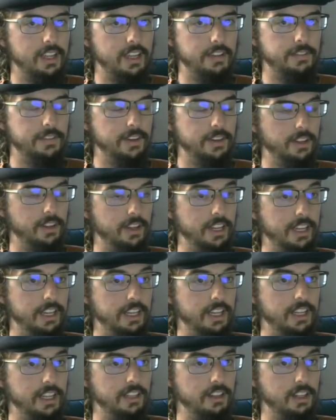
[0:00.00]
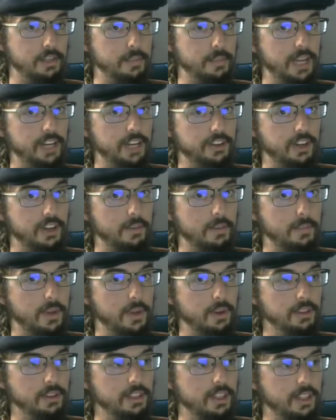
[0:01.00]
if you're looking at this on the Patreon
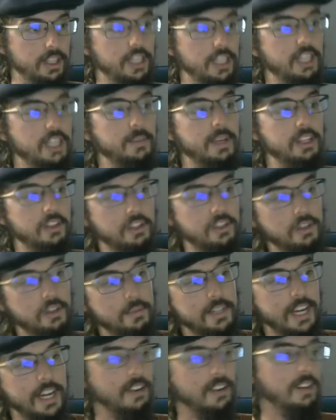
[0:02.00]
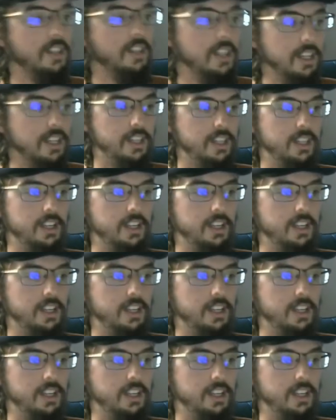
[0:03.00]
post, a link to my YouTube channel.